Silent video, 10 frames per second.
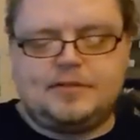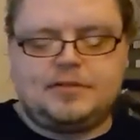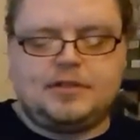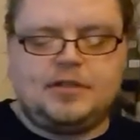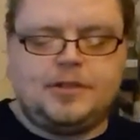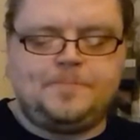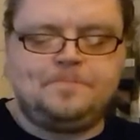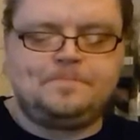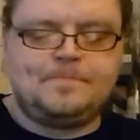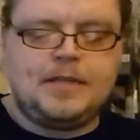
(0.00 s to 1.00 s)
So
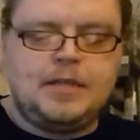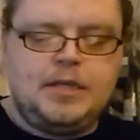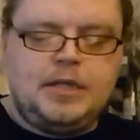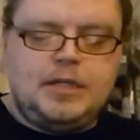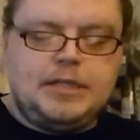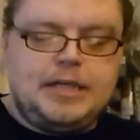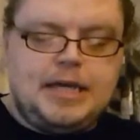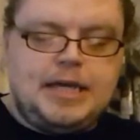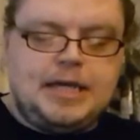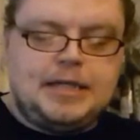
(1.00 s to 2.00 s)

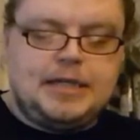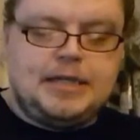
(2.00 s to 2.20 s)
yeah,